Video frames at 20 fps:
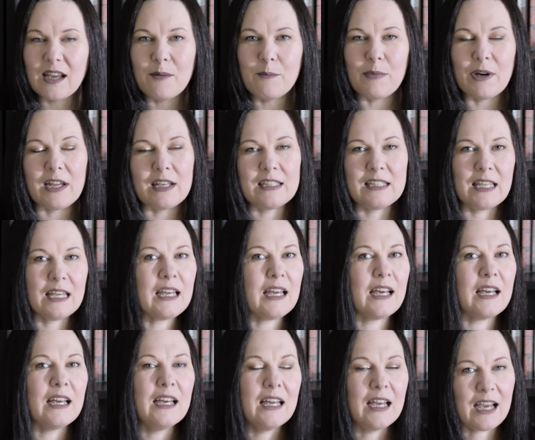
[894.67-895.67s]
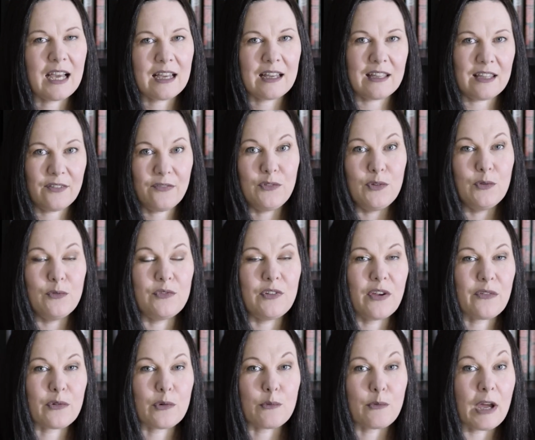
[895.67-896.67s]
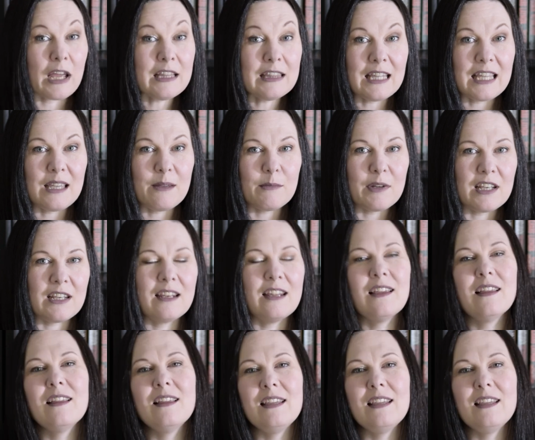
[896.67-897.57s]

But yeah, if you've never read Laymon,